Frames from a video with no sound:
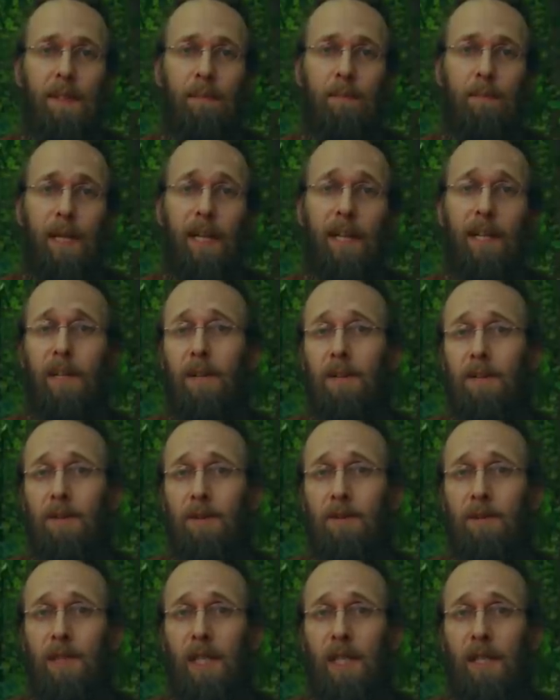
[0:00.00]
But I can
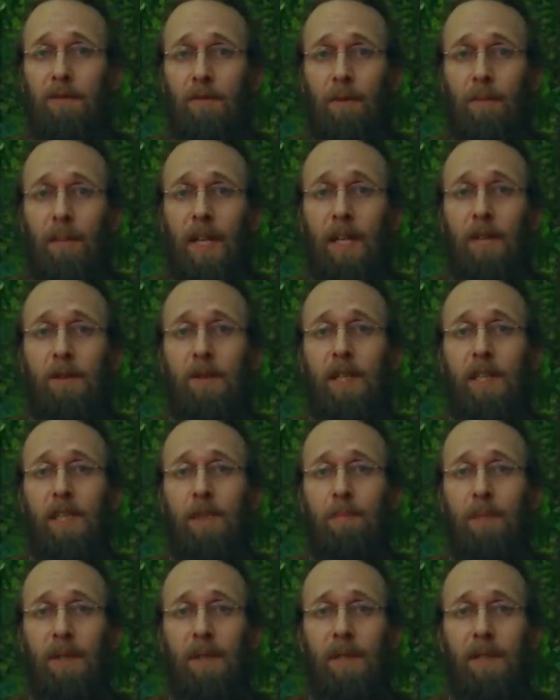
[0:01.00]
also say from my own
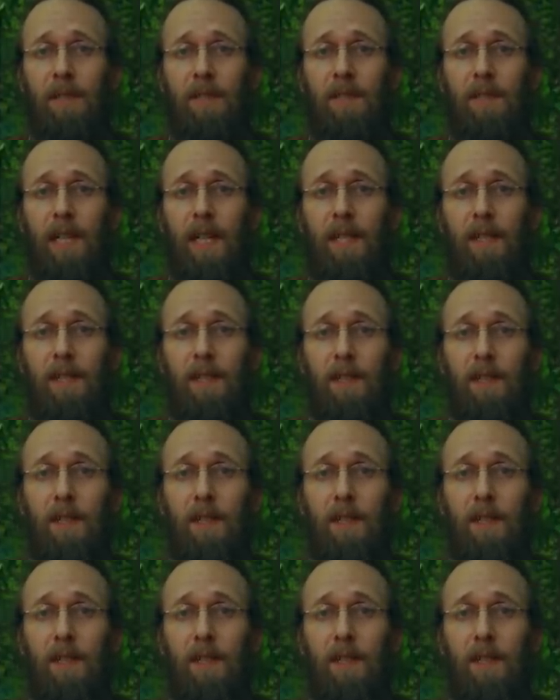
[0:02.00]
experience that